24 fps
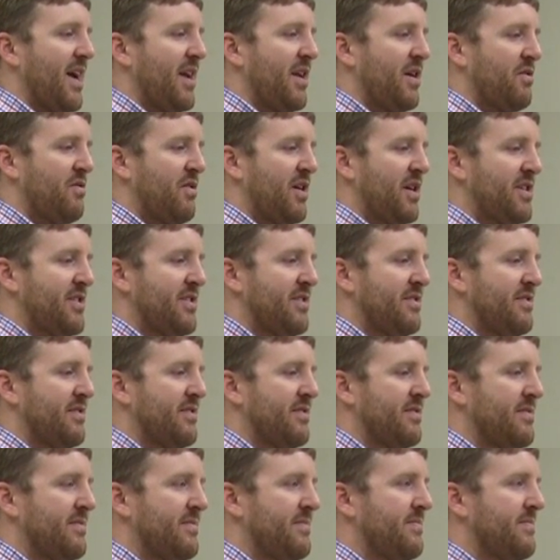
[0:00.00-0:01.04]
Any
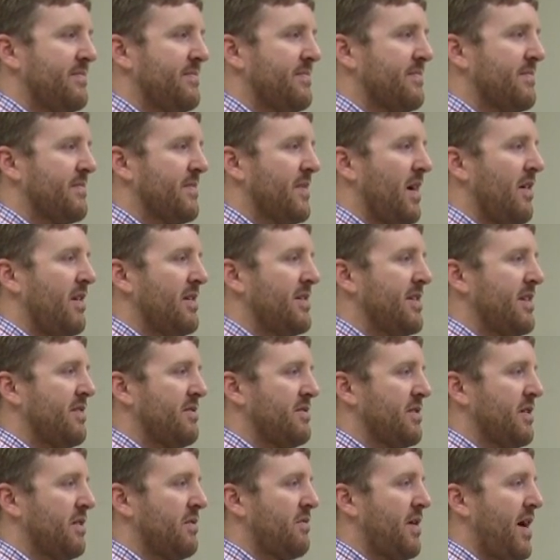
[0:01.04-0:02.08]
questions? Oh, I said I
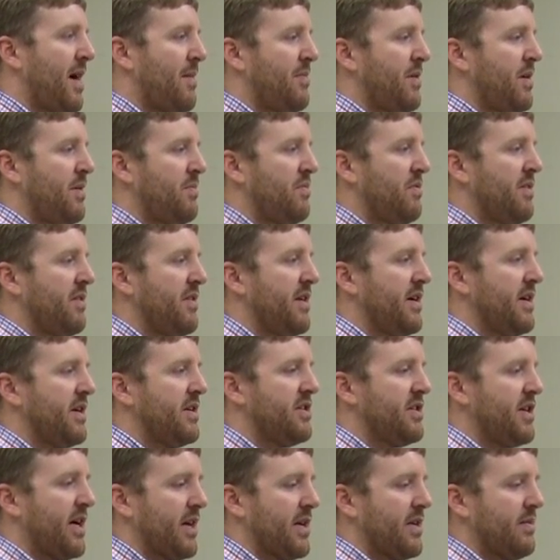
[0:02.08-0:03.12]
was going to wrap up with the
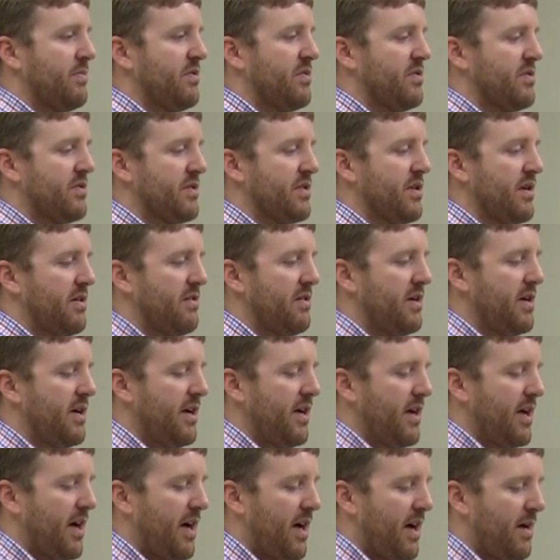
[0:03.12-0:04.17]
injectables. So
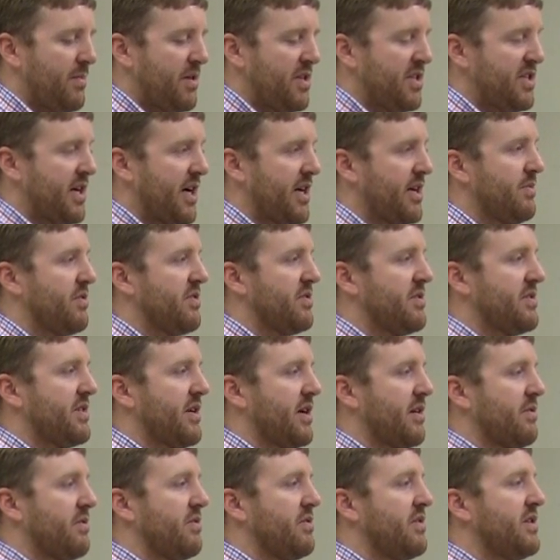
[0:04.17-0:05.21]
um, injectable
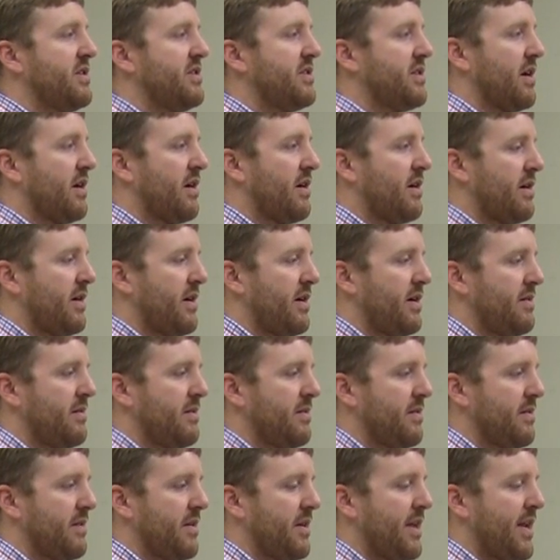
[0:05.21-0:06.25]
steroids are uh,
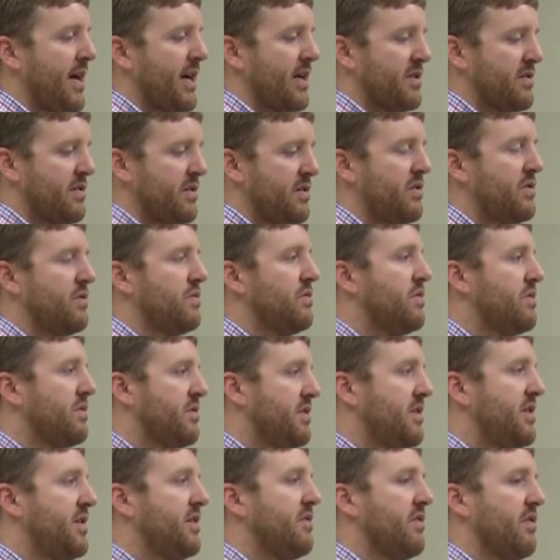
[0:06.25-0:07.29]
an excellent tool
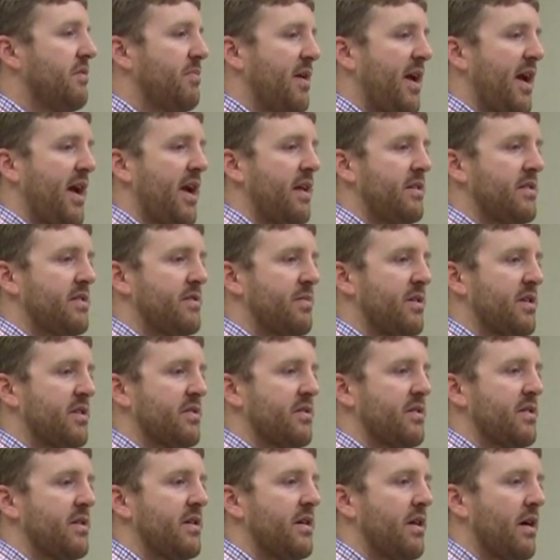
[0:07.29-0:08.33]
to deal with pain,
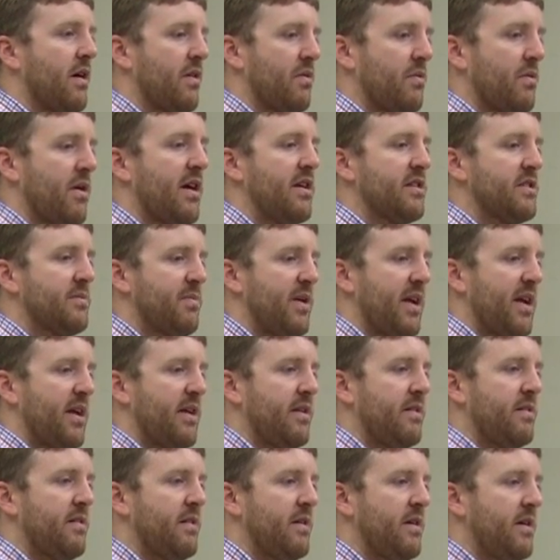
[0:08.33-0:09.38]
especially arthritis
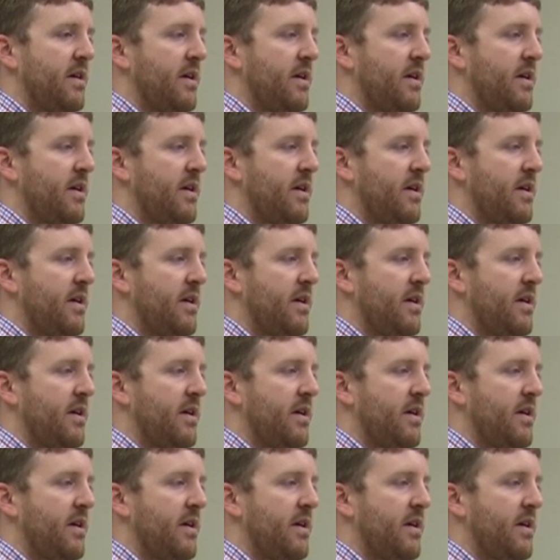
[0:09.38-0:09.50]
pain.